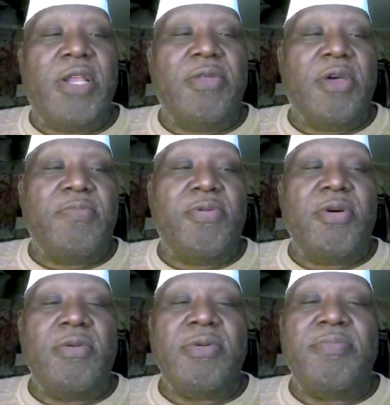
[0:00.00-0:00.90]

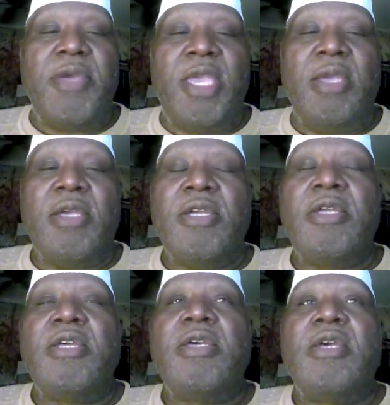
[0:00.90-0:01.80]
that
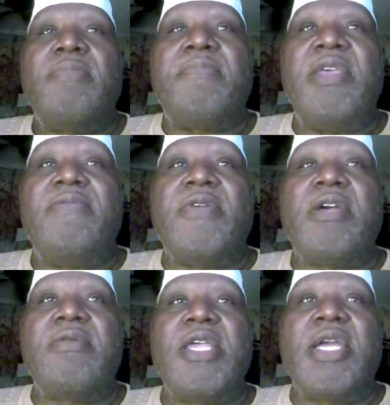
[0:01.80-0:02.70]
you have that
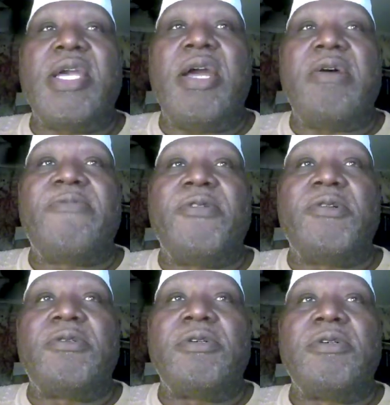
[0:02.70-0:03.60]
second house
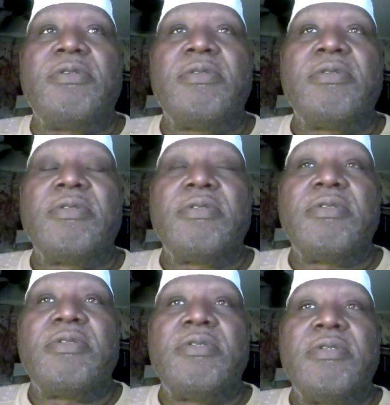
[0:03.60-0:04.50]

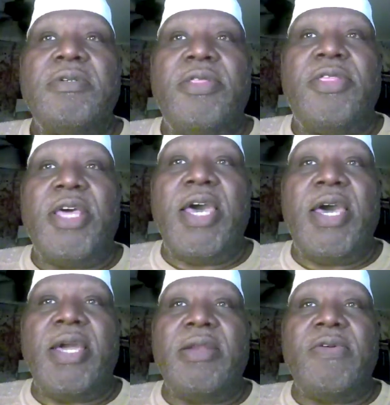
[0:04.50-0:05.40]
and suddenly
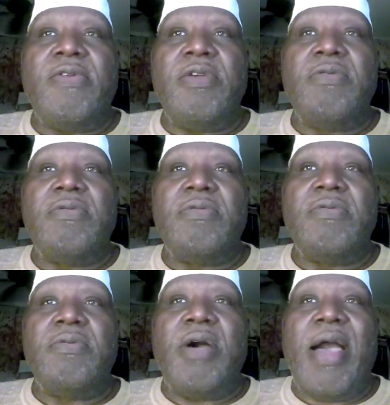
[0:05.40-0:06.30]
relatives,
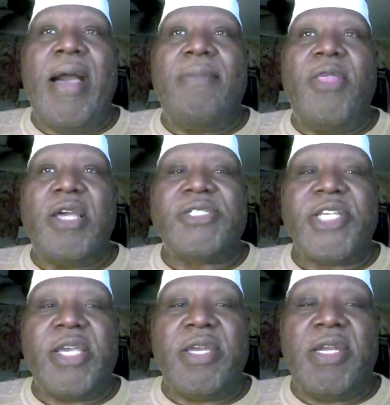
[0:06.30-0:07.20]
you
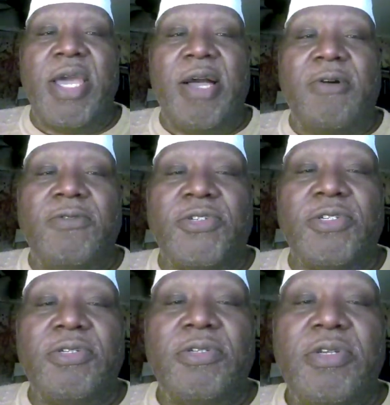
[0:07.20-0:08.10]
know, move
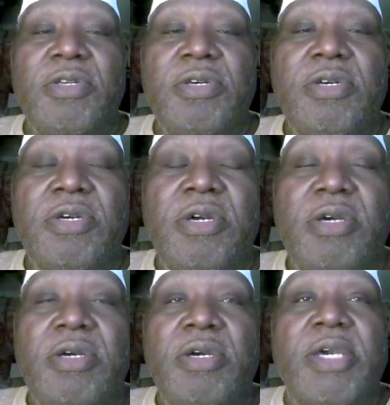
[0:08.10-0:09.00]
in.
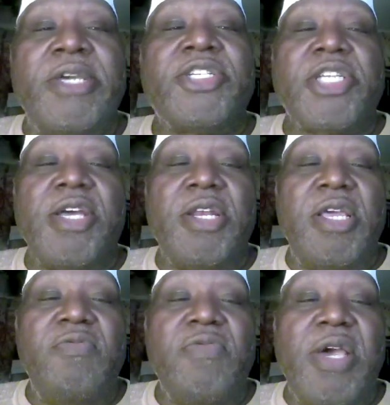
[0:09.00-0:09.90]
And for all intents and
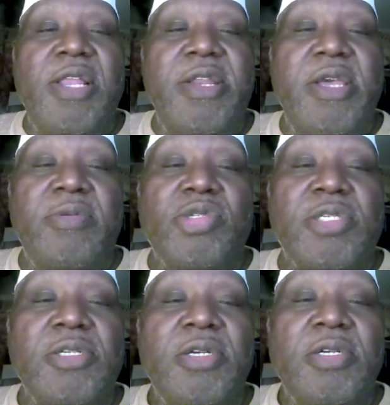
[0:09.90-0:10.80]
purposes, this
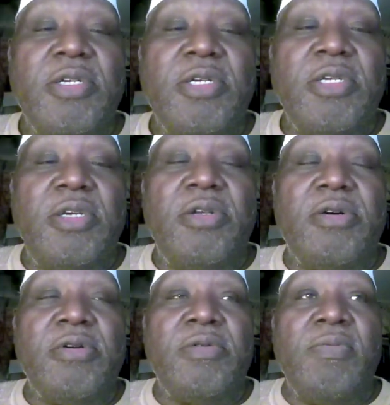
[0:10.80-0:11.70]
becomes their home
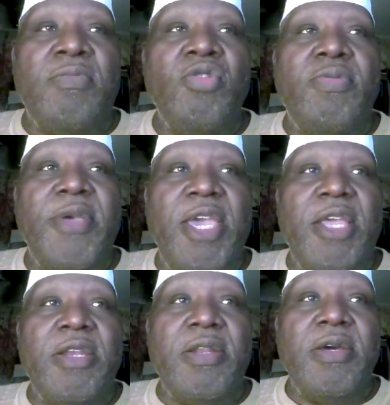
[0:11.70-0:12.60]
because they're
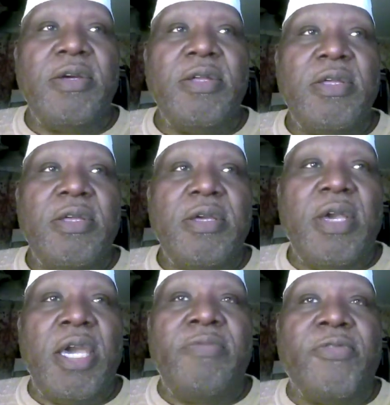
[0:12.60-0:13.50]
relatives and they're
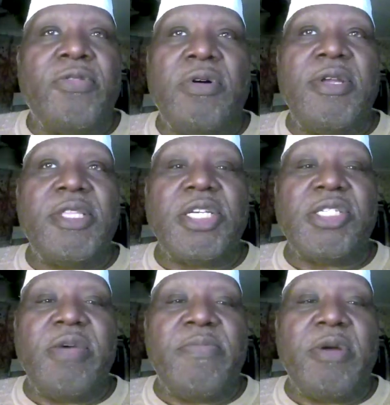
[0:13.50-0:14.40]
living there,
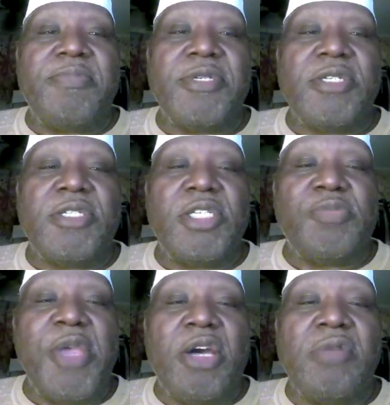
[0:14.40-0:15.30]
and you can't just
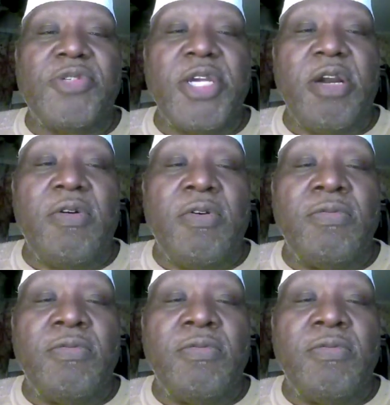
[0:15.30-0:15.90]
throw them out.